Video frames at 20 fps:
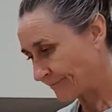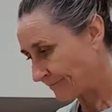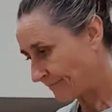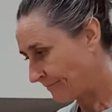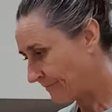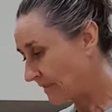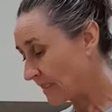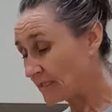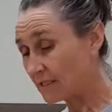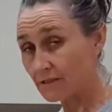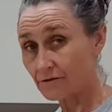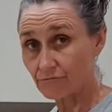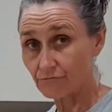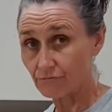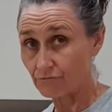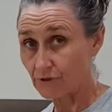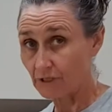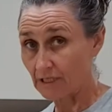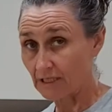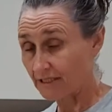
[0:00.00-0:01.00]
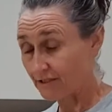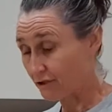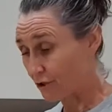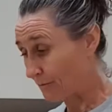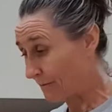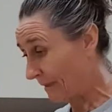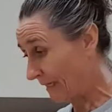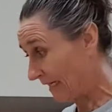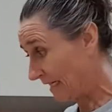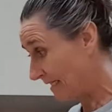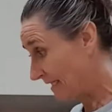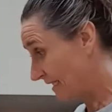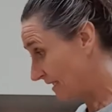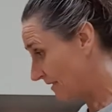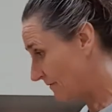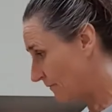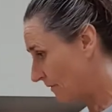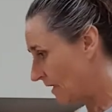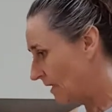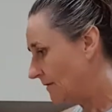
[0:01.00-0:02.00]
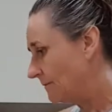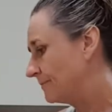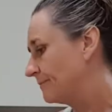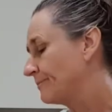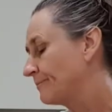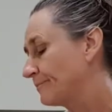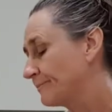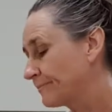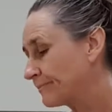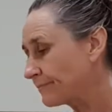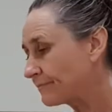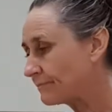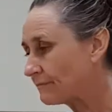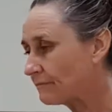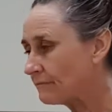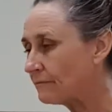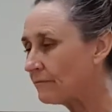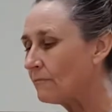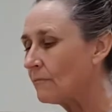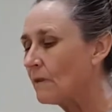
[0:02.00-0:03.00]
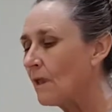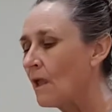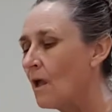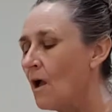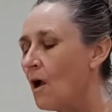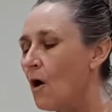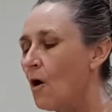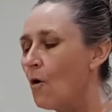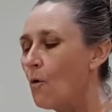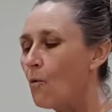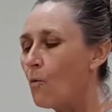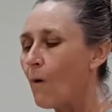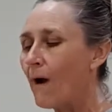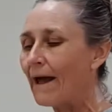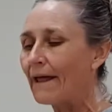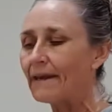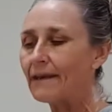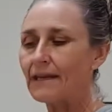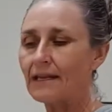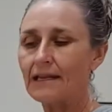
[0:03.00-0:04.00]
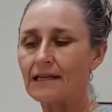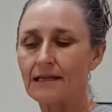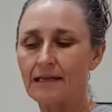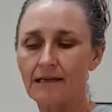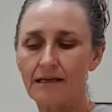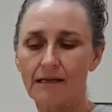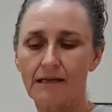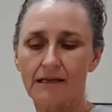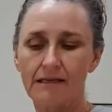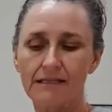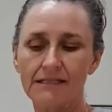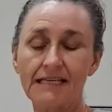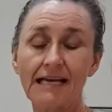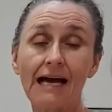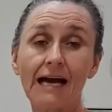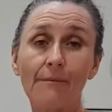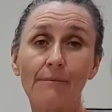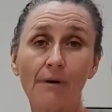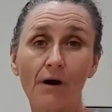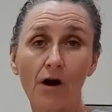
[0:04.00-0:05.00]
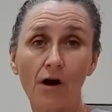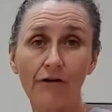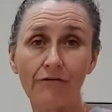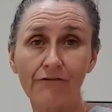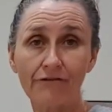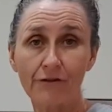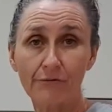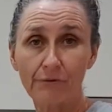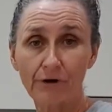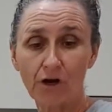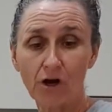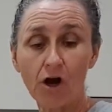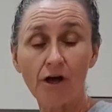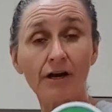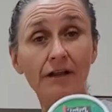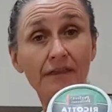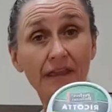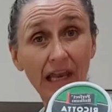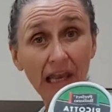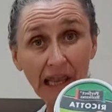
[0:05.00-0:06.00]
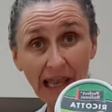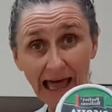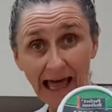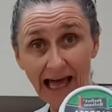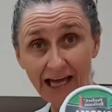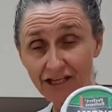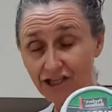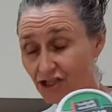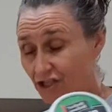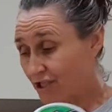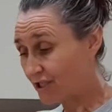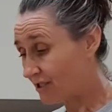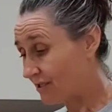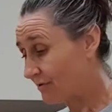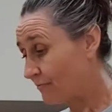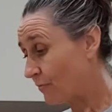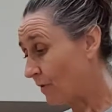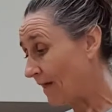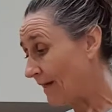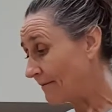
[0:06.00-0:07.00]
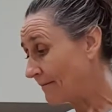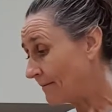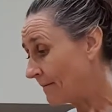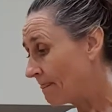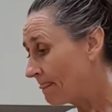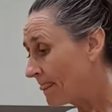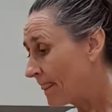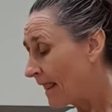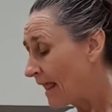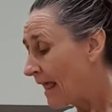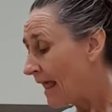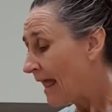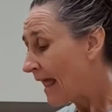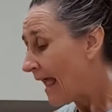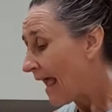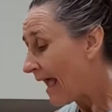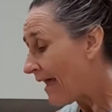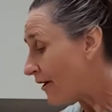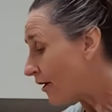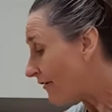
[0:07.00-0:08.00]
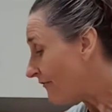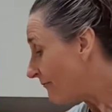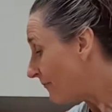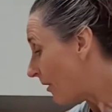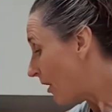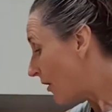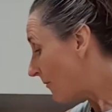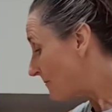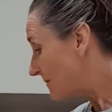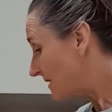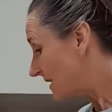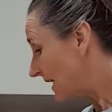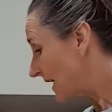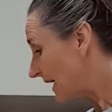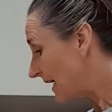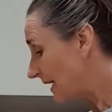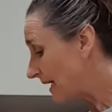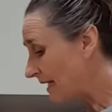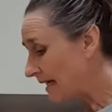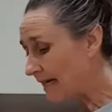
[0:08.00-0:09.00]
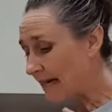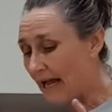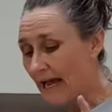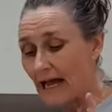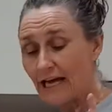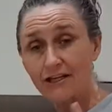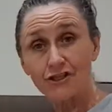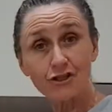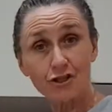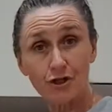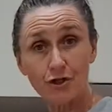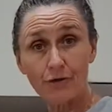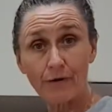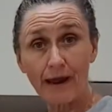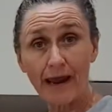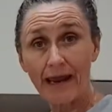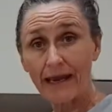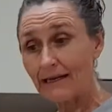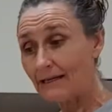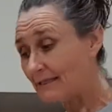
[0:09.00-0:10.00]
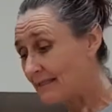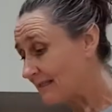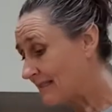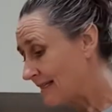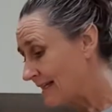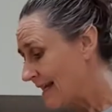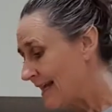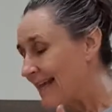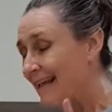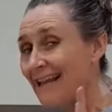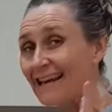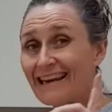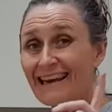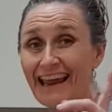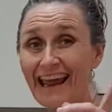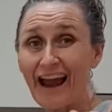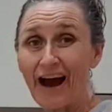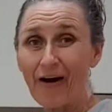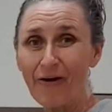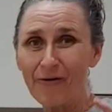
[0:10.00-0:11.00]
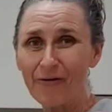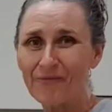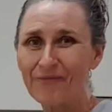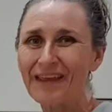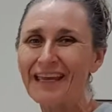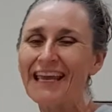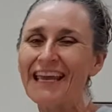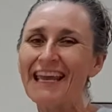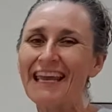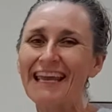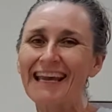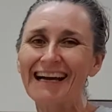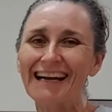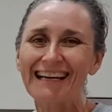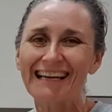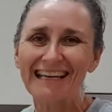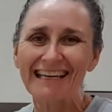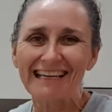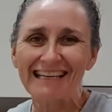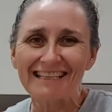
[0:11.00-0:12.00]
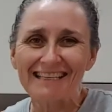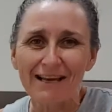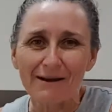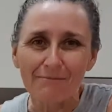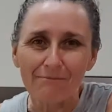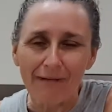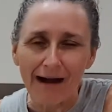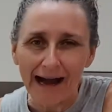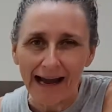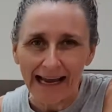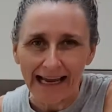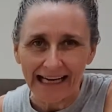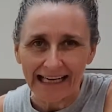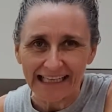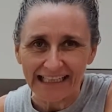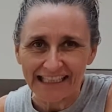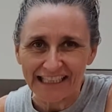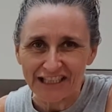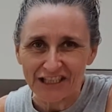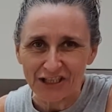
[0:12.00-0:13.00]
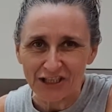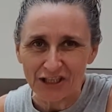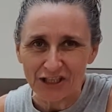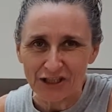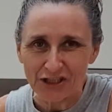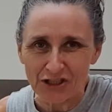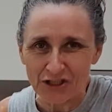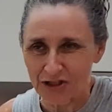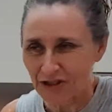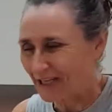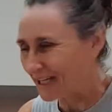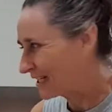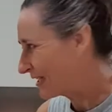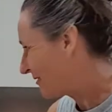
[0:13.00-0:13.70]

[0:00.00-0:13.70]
this is really super easy as well, 1 tub of the ricotta, the large one, and I've popped in 2 eggs. Now, here is my little trick.